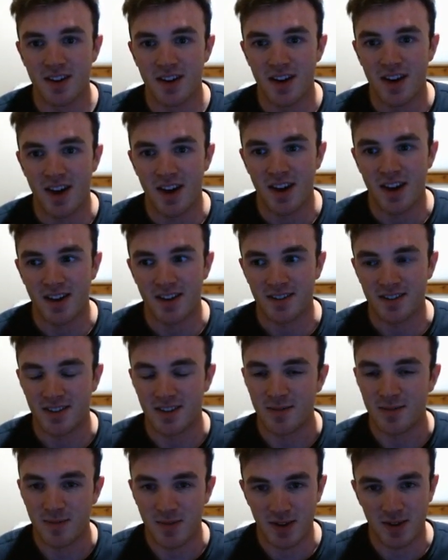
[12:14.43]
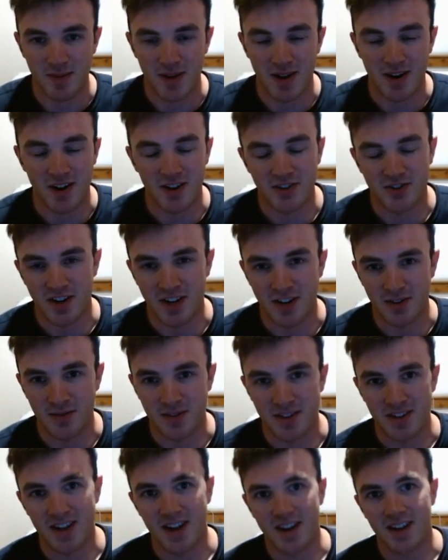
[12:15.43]
and keep being better at trading
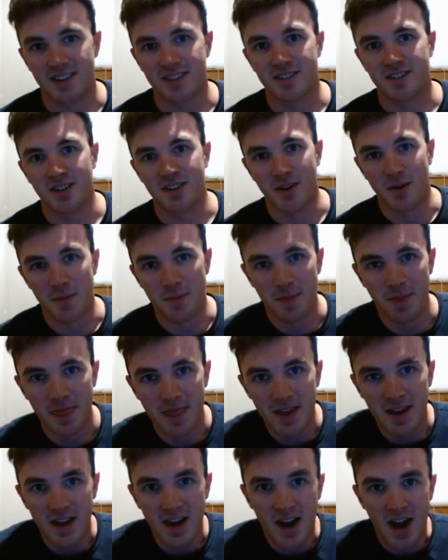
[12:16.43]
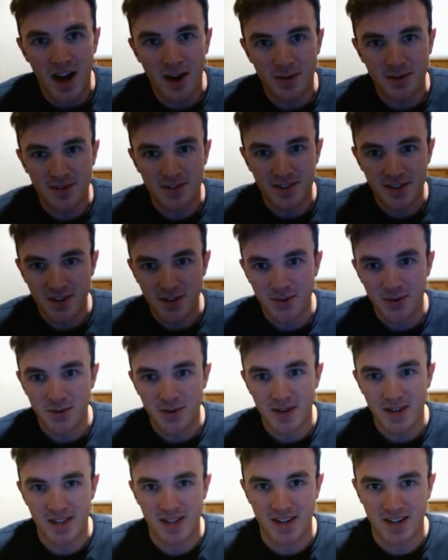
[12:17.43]
with you guys. So I will see you
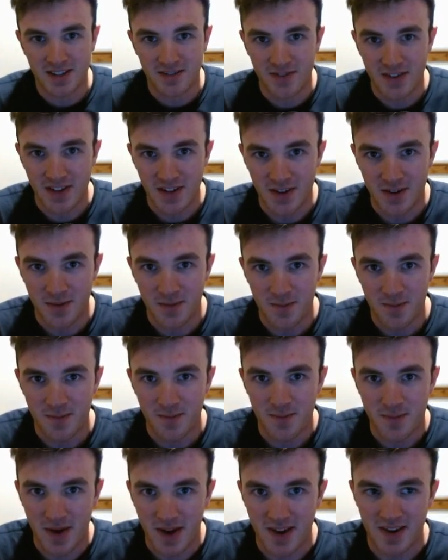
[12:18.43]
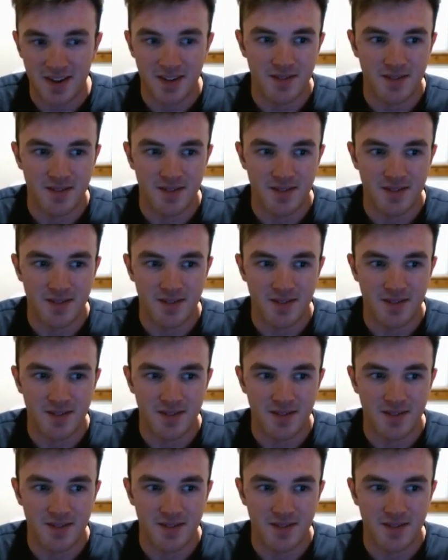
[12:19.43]
in the next video. Bye.